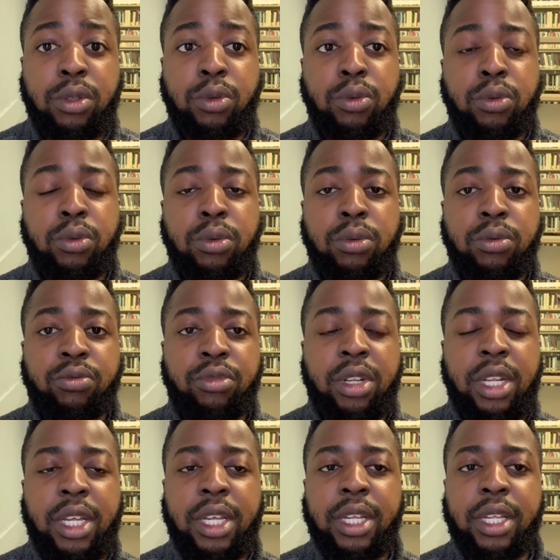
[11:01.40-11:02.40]
to
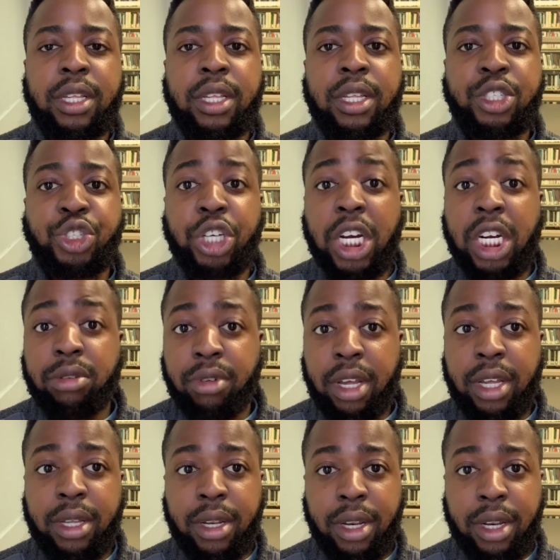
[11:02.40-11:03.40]
really
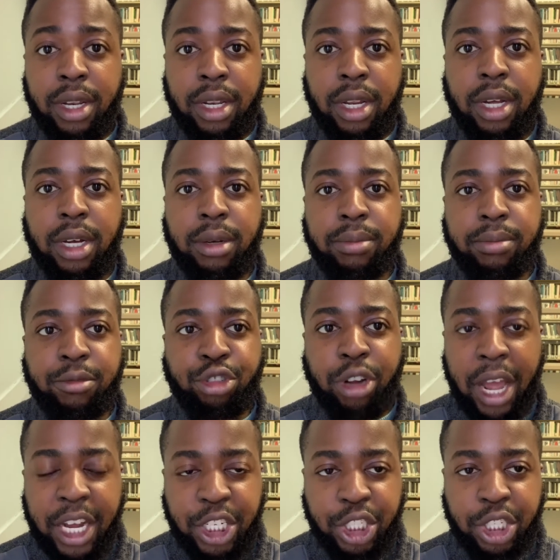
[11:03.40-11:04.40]
generate
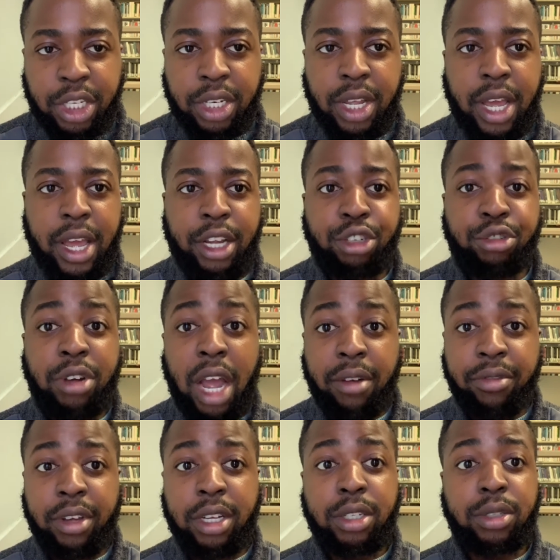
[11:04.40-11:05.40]
traction and
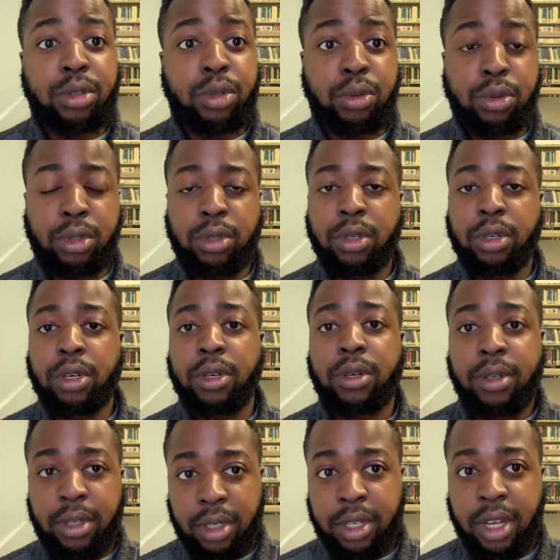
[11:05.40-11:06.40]
traffic to
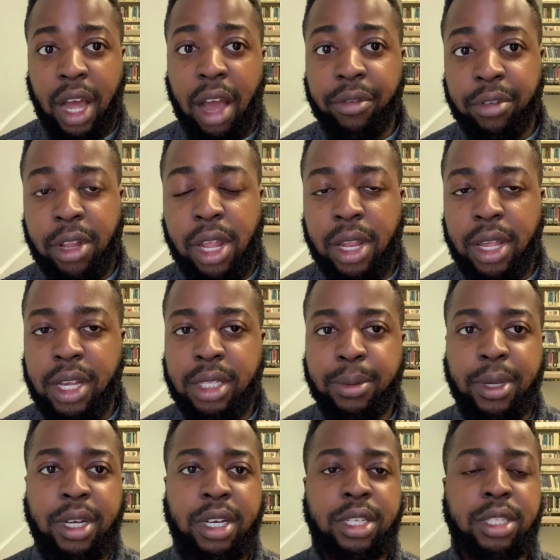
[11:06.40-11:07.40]
your affiliate links,
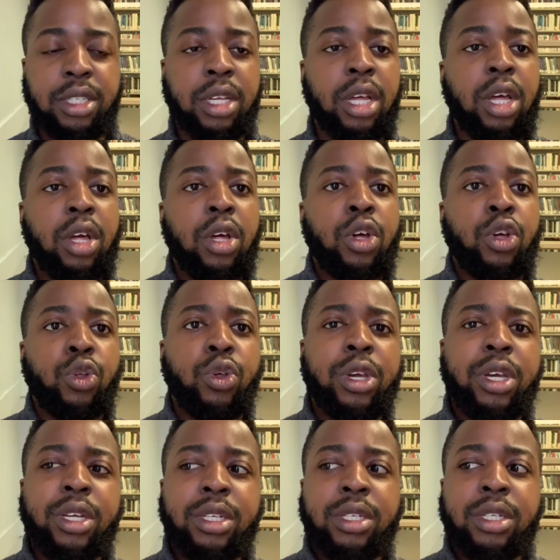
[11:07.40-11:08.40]
because you
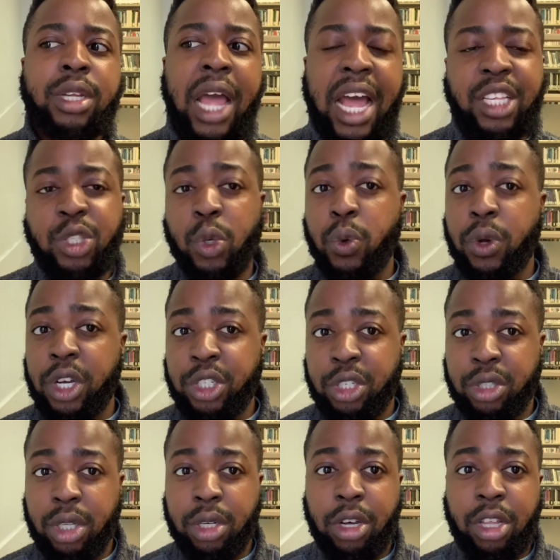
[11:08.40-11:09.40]
can answer
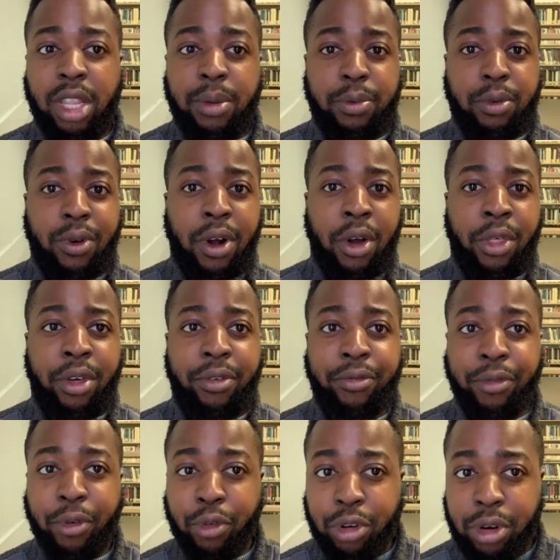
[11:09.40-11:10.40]
questions on other
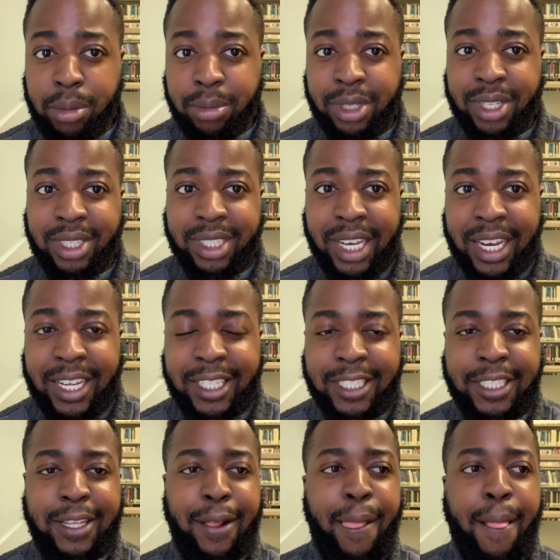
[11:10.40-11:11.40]
forums and
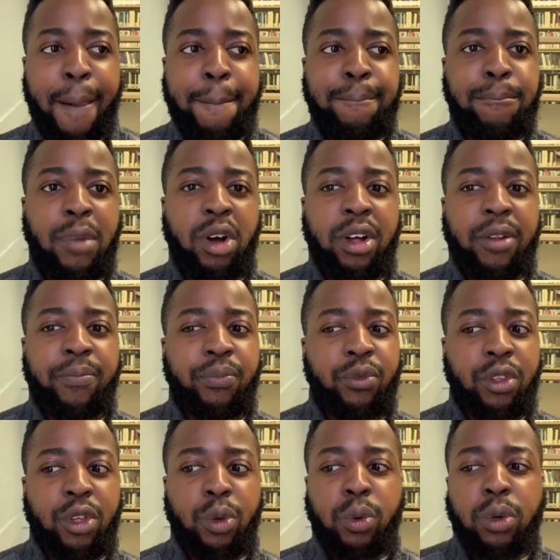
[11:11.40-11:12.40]
sites, but
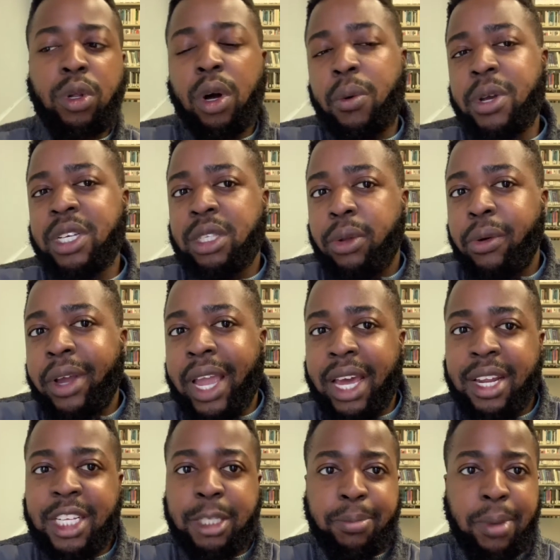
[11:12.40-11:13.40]
it will always look
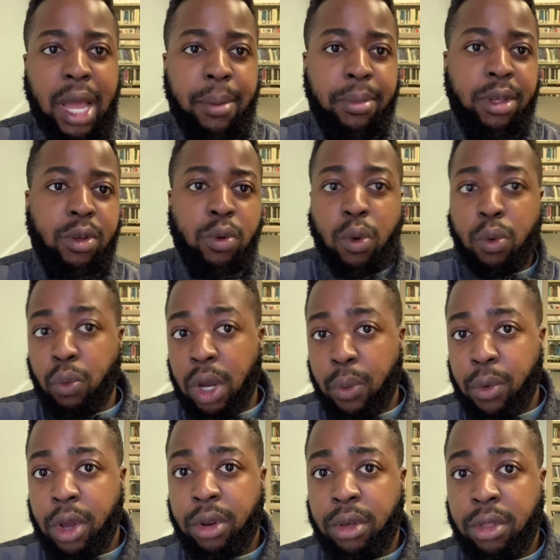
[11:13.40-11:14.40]
kind of spammy on one
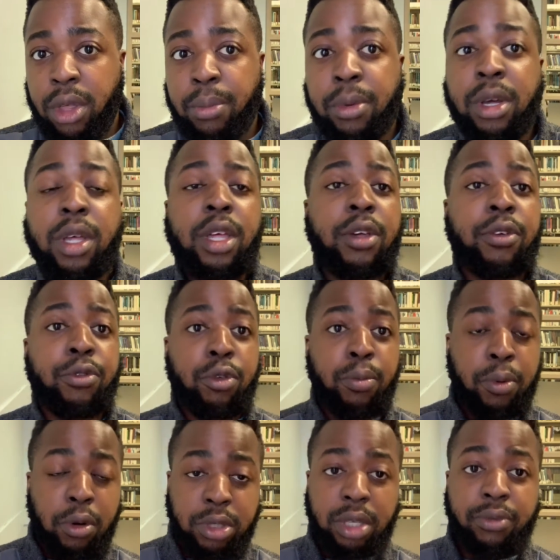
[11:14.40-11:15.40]
way or another. But if you
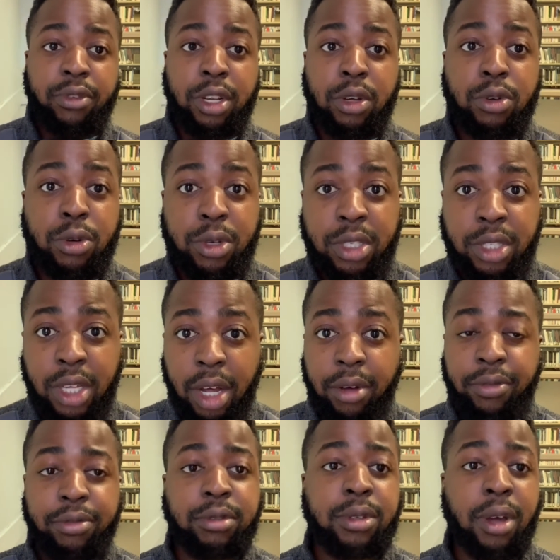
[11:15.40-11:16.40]
post a video
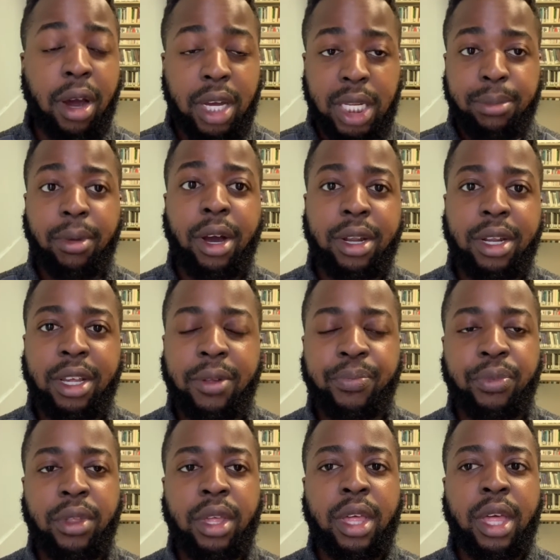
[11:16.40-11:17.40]
yourself talking about
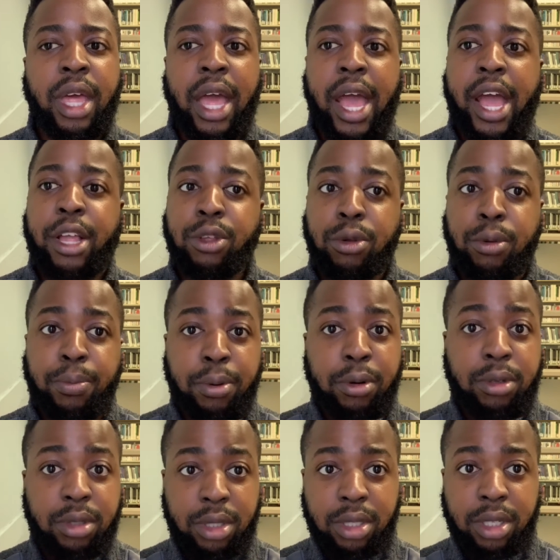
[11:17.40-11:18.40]
it and you
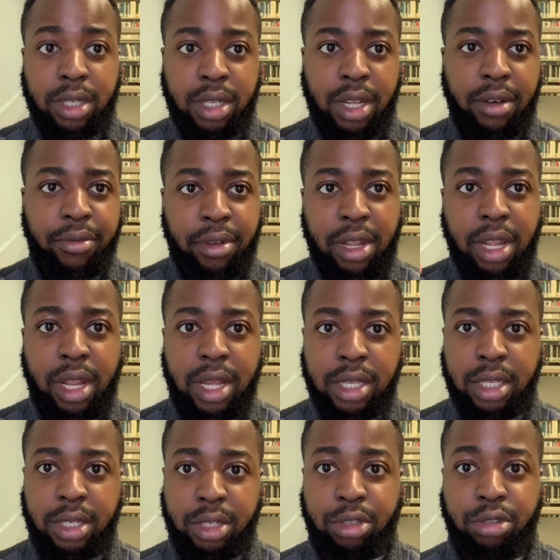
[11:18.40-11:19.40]
post the affiliate
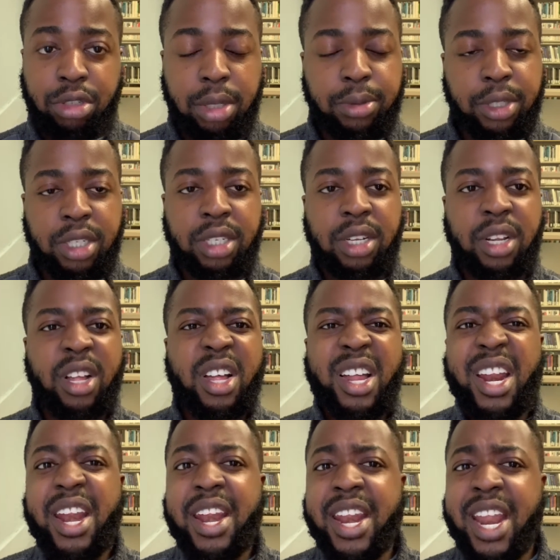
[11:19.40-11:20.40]
links in the description,
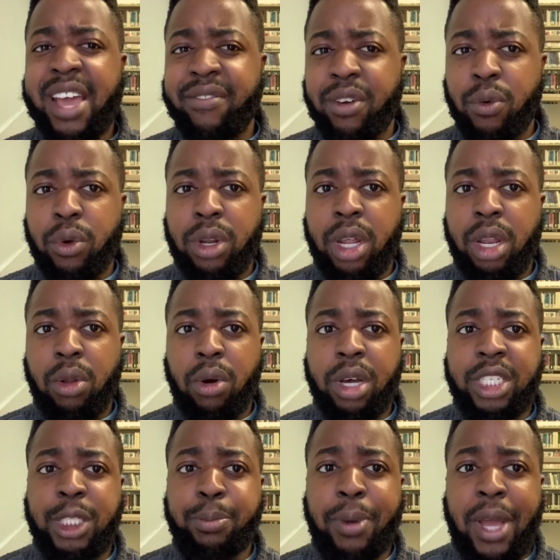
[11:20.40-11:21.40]
never will it look
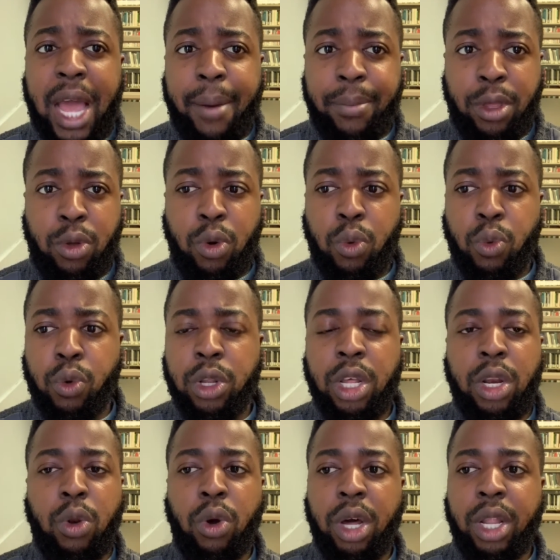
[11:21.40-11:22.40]
spammy, or will
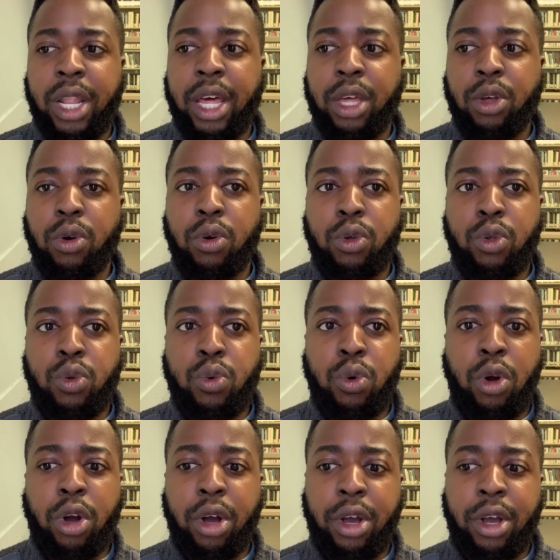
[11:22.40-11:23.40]
it look like, oh, you
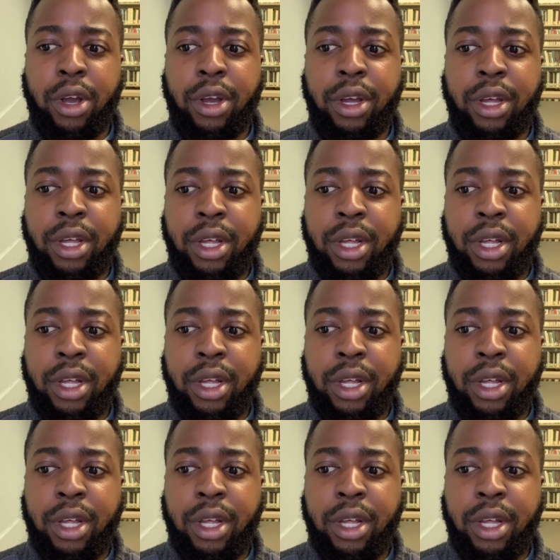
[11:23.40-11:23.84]
are